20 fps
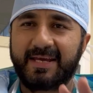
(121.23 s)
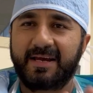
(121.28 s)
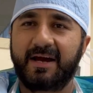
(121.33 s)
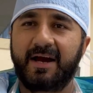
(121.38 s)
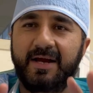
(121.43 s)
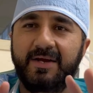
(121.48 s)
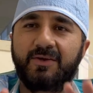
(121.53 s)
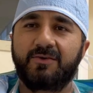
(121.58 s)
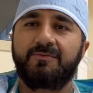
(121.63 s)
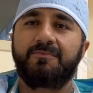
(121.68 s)

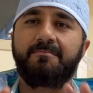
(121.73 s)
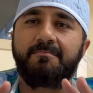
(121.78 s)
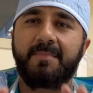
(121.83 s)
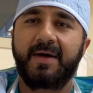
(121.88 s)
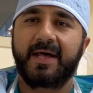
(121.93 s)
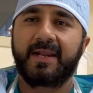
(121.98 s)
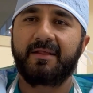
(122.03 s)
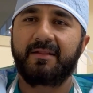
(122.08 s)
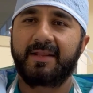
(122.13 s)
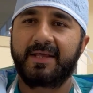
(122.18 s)
kind of
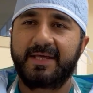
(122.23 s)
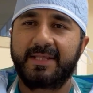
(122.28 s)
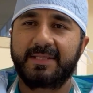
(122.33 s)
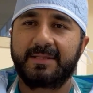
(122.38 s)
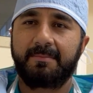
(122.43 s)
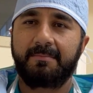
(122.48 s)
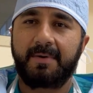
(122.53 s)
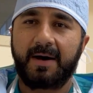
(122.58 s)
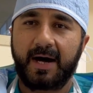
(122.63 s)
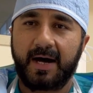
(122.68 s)
metal in the
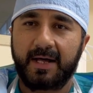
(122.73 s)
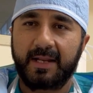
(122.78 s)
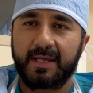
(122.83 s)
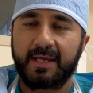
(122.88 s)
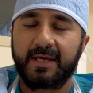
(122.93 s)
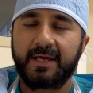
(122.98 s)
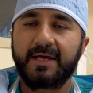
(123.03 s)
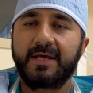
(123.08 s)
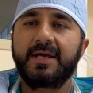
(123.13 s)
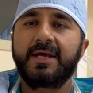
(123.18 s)

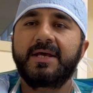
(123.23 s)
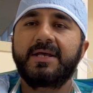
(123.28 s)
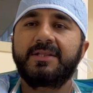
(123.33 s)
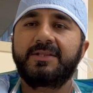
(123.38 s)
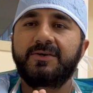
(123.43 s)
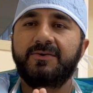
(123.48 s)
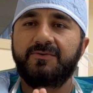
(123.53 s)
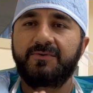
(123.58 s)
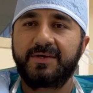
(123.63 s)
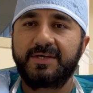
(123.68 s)
body.
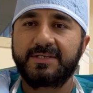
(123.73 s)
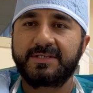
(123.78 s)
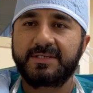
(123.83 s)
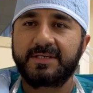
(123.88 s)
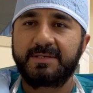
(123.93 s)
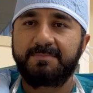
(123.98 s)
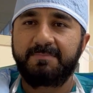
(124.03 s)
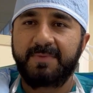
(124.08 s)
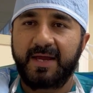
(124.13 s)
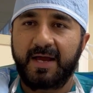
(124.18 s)
The
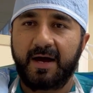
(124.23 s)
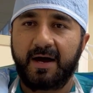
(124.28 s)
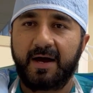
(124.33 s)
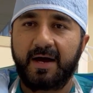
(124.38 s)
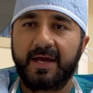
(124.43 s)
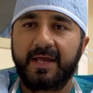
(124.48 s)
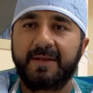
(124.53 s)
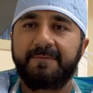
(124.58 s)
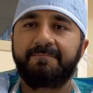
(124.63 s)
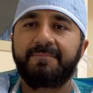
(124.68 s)
reason
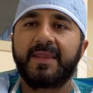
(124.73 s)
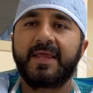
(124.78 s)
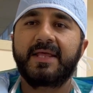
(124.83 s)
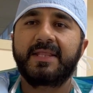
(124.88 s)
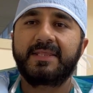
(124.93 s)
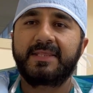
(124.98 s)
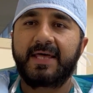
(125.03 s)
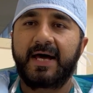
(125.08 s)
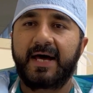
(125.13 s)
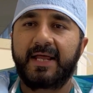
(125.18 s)
behind
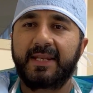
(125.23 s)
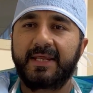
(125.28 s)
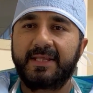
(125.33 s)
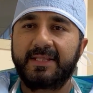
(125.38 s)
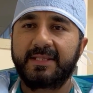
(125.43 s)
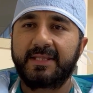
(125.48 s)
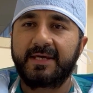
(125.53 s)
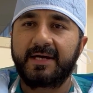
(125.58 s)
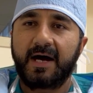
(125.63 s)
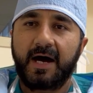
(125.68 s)
that,
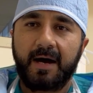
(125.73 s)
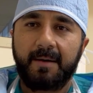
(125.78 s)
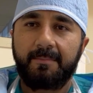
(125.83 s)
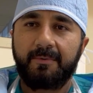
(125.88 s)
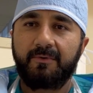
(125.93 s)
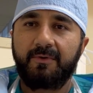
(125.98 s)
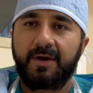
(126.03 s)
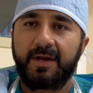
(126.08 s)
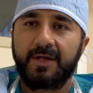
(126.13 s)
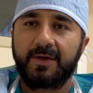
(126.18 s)
in the
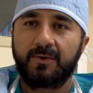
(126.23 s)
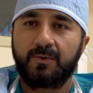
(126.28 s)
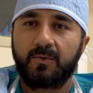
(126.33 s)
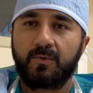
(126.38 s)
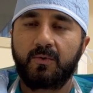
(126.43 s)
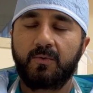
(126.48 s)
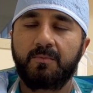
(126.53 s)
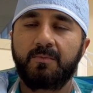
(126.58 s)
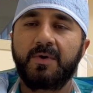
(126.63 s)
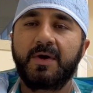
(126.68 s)
operating
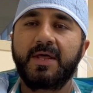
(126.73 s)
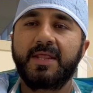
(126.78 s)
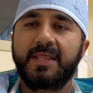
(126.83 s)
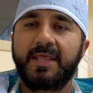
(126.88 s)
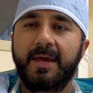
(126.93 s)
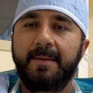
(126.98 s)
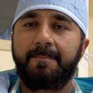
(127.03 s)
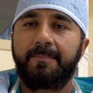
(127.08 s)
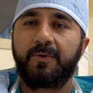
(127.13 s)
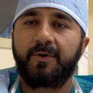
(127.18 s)
room,
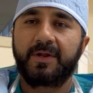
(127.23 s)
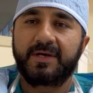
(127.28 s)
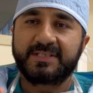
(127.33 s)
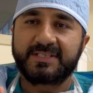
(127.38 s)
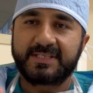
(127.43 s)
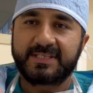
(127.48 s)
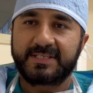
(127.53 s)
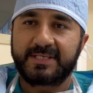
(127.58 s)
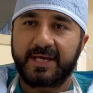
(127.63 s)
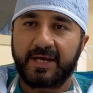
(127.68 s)
they put a
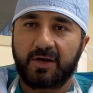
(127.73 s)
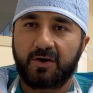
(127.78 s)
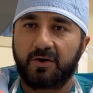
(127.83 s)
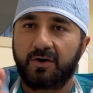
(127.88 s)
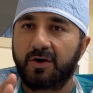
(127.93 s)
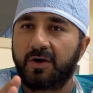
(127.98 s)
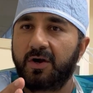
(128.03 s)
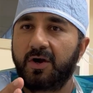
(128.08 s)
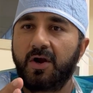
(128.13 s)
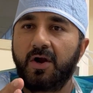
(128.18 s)

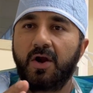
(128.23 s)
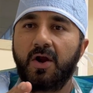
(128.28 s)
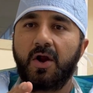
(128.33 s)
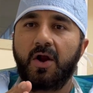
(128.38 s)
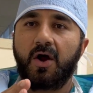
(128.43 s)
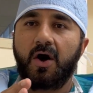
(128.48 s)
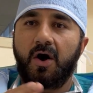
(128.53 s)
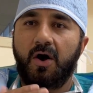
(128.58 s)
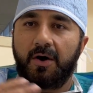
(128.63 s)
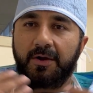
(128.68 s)
sticker
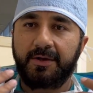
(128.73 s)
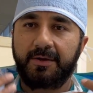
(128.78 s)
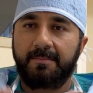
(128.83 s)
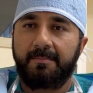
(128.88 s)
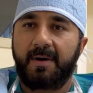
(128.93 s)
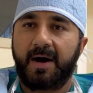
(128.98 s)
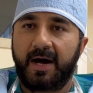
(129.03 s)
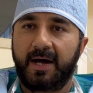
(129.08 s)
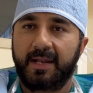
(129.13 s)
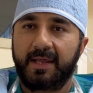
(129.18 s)
on your
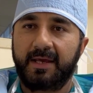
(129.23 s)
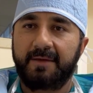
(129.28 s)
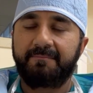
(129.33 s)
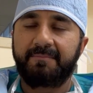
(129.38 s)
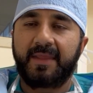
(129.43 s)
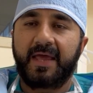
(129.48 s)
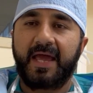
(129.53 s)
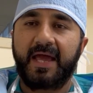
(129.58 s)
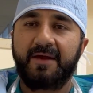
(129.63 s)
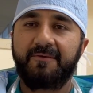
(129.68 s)
body.
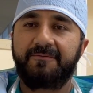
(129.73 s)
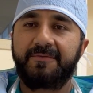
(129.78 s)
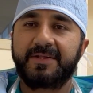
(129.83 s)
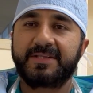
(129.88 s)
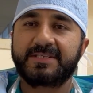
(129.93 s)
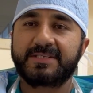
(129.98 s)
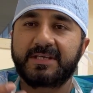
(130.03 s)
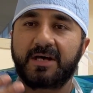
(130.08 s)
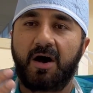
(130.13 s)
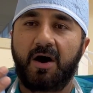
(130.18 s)
If
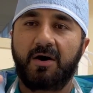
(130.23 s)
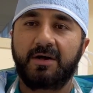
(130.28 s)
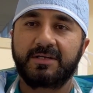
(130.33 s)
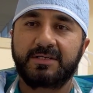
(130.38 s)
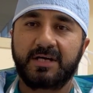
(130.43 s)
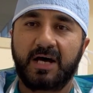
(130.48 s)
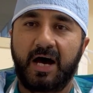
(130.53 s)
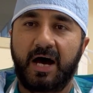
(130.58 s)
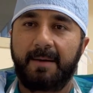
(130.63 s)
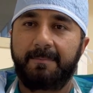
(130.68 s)
it's on
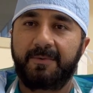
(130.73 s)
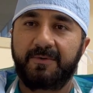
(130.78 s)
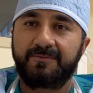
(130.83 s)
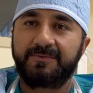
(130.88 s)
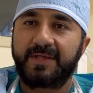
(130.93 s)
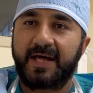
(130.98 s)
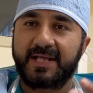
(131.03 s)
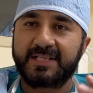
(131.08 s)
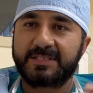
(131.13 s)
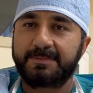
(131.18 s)
top of
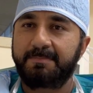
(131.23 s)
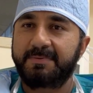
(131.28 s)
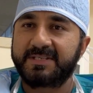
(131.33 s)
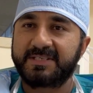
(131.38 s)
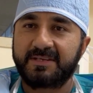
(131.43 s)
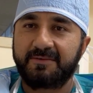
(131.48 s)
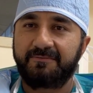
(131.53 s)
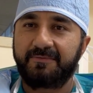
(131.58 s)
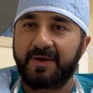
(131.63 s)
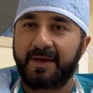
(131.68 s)
that
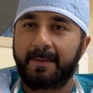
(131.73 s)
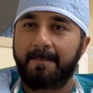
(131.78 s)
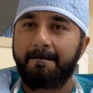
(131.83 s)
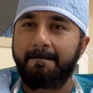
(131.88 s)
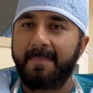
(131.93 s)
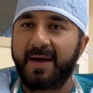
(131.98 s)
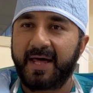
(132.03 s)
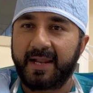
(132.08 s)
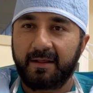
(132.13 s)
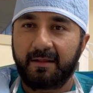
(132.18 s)
specific
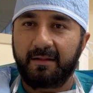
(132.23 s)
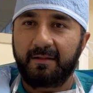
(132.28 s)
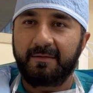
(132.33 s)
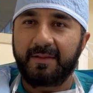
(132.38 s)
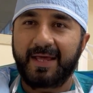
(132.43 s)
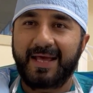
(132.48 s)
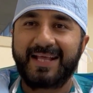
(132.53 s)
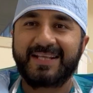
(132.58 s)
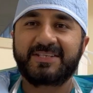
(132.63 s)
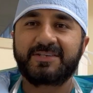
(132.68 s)
metal,
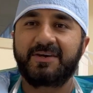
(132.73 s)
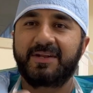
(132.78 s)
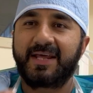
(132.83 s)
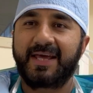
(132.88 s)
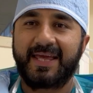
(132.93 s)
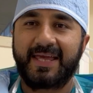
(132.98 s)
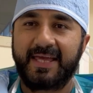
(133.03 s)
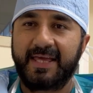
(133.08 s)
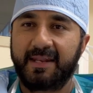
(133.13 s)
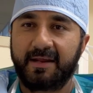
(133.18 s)
it's gonna
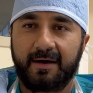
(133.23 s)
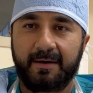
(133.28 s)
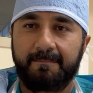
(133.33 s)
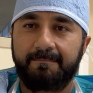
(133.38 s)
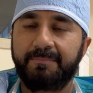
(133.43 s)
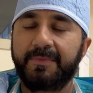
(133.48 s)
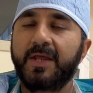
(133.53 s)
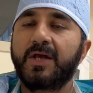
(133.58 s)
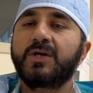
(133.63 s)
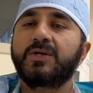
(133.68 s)
heat
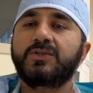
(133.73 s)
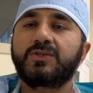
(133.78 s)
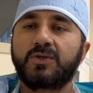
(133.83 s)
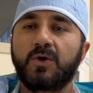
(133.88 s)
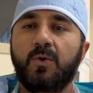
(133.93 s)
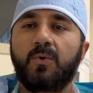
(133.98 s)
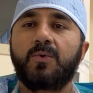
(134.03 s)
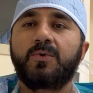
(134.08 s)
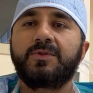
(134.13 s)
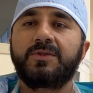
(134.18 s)
up.
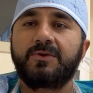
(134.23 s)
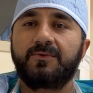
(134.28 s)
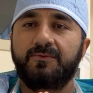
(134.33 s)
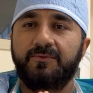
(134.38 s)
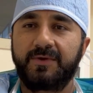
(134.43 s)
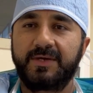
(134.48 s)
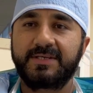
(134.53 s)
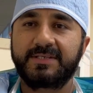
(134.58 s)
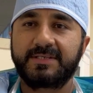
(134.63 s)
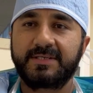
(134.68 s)
So the
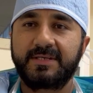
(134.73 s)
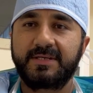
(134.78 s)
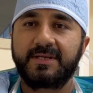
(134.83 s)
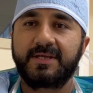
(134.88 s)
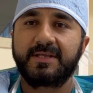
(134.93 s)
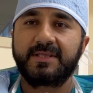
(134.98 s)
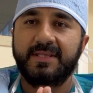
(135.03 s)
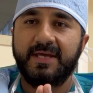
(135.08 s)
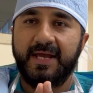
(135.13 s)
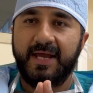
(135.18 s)

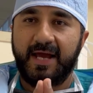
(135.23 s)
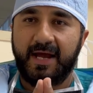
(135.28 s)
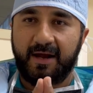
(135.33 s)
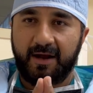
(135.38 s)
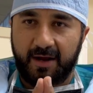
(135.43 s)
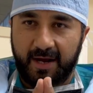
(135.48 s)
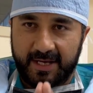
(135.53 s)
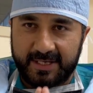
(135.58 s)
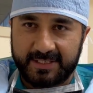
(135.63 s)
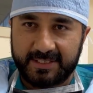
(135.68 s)
reason they
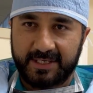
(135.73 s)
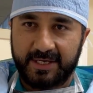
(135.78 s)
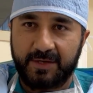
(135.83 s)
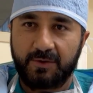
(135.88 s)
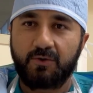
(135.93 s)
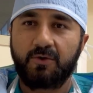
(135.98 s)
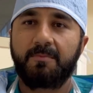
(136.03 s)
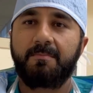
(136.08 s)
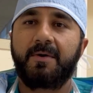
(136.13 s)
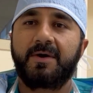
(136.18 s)
asking
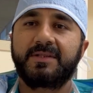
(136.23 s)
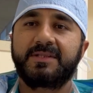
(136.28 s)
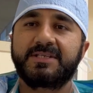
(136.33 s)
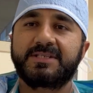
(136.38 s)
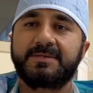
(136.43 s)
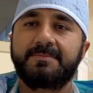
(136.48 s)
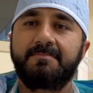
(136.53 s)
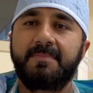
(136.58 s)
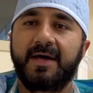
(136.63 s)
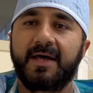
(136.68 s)
you about
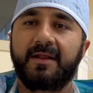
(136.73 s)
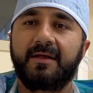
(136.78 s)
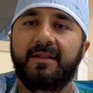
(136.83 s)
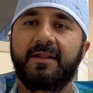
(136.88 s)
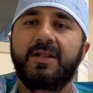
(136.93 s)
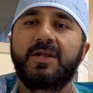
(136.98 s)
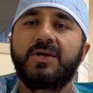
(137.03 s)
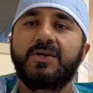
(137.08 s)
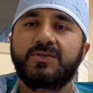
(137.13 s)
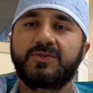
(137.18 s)
this
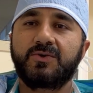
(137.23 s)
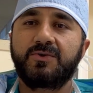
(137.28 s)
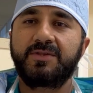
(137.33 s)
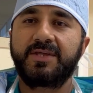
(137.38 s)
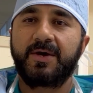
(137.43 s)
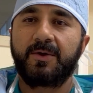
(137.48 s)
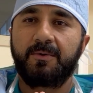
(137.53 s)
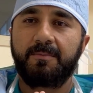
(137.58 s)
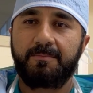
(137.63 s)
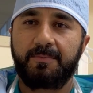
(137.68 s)
metal, so
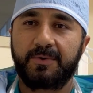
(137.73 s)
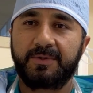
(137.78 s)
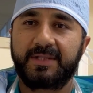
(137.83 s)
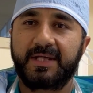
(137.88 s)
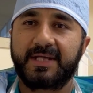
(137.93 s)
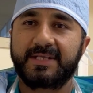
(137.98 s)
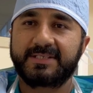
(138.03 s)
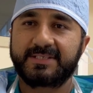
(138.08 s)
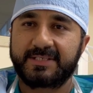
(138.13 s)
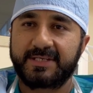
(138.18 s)
they don't put
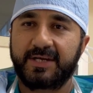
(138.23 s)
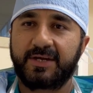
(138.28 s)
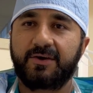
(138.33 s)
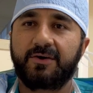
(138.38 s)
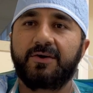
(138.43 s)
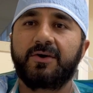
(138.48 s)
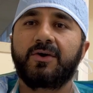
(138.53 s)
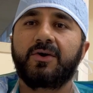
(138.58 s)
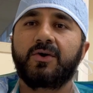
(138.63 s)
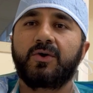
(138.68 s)
that
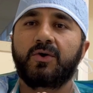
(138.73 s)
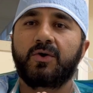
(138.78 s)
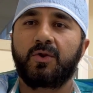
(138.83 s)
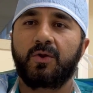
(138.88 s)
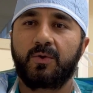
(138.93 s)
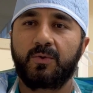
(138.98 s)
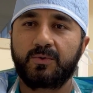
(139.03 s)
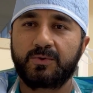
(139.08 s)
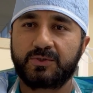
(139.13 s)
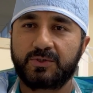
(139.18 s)
sticker
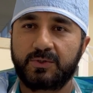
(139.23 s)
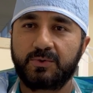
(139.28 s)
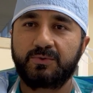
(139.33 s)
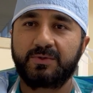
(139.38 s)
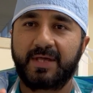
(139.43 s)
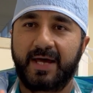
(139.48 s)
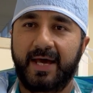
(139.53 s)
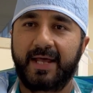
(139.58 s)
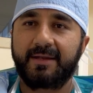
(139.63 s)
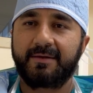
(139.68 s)
close to
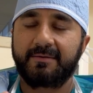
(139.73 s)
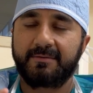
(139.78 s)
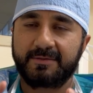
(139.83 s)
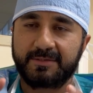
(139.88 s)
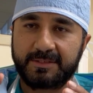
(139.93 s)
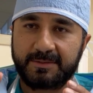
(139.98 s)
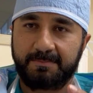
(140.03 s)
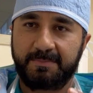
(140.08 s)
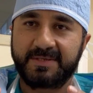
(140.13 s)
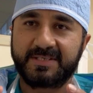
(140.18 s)
that
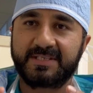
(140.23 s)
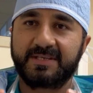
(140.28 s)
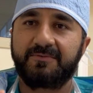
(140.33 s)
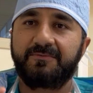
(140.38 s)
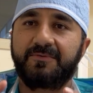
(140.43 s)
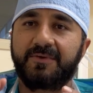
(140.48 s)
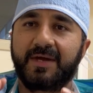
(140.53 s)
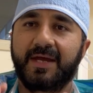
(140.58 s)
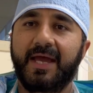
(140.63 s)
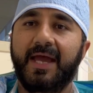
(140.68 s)

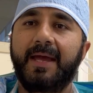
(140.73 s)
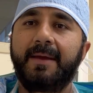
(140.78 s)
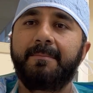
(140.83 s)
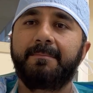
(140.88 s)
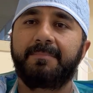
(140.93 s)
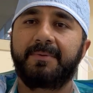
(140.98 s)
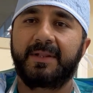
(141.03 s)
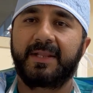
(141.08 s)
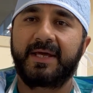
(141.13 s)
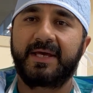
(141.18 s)
specific
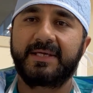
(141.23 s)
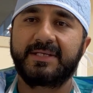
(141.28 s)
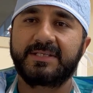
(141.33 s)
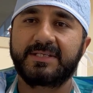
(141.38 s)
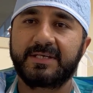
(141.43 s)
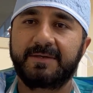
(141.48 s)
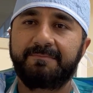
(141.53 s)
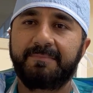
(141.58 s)
implant.